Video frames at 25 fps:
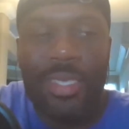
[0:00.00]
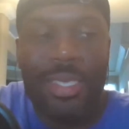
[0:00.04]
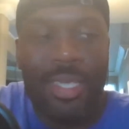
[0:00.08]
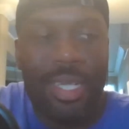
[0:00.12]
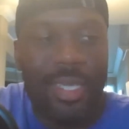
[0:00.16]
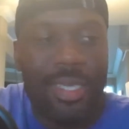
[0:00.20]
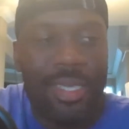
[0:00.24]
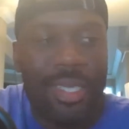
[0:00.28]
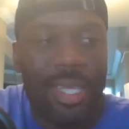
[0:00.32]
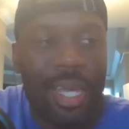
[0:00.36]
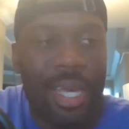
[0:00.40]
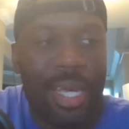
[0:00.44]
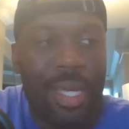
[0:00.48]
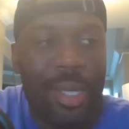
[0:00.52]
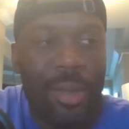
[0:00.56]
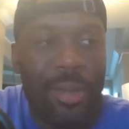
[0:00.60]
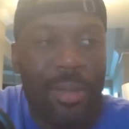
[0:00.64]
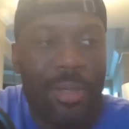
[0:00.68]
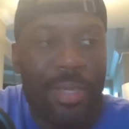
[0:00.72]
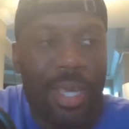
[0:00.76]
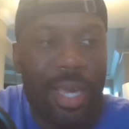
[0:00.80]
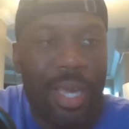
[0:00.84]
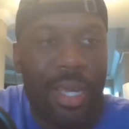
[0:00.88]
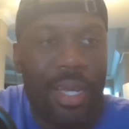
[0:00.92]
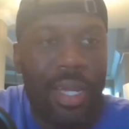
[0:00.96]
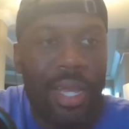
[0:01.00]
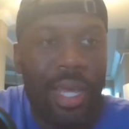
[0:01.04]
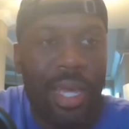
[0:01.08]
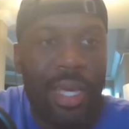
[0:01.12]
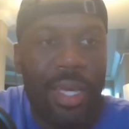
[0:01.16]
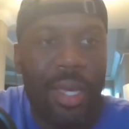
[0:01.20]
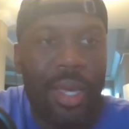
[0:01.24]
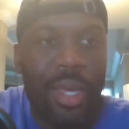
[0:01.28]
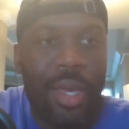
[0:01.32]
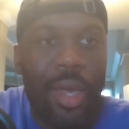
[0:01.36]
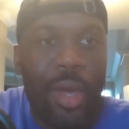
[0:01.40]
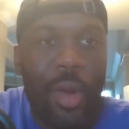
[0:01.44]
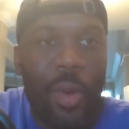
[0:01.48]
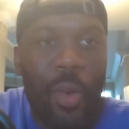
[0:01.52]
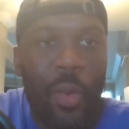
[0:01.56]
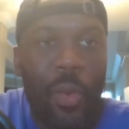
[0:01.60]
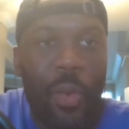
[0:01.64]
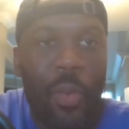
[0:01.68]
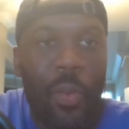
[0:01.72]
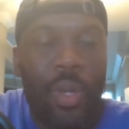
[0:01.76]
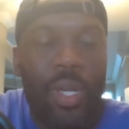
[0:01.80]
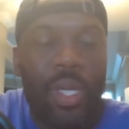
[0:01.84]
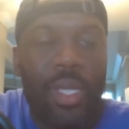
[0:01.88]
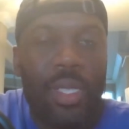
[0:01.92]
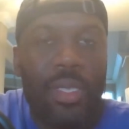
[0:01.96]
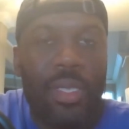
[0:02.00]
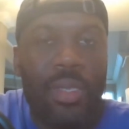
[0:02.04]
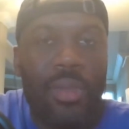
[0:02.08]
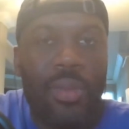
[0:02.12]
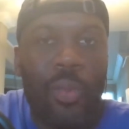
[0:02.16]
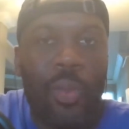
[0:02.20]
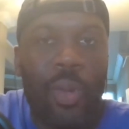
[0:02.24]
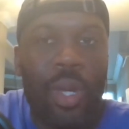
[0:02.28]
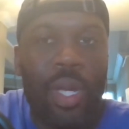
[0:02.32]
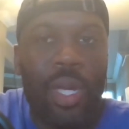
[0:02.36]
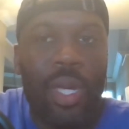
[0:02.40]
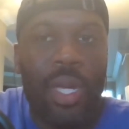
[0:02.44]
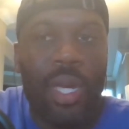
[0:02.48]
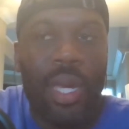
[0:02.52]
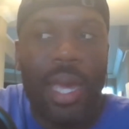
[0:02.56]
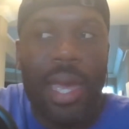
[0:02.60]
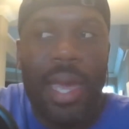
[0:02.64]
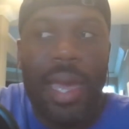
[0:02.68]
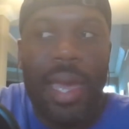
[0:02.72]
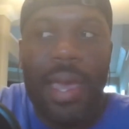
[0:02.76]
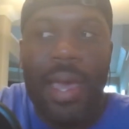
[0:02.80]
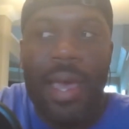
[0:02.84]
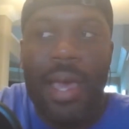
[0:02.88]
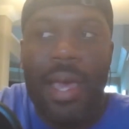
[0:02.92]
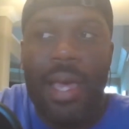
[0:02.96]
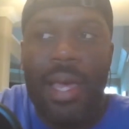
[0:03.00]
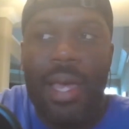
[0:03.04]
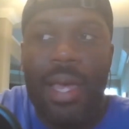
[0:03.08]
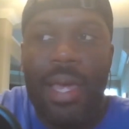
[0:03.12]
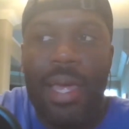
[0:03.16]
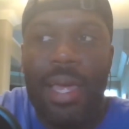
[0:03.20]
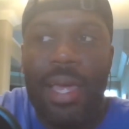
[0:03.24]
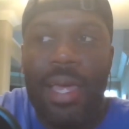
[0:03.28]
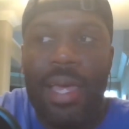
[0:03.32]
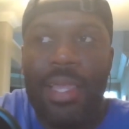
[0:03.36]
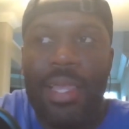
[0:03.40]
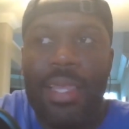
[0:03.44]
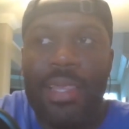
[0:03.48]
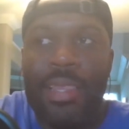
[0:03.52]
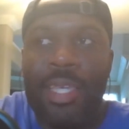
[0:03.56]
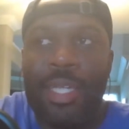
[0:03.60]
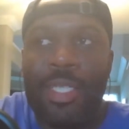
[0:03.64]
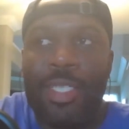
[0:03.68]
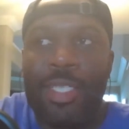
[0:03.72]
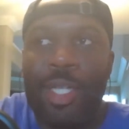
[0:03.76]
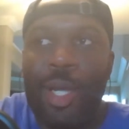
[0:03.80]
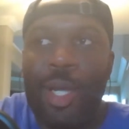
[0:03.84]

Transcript: it's just like you said, like we the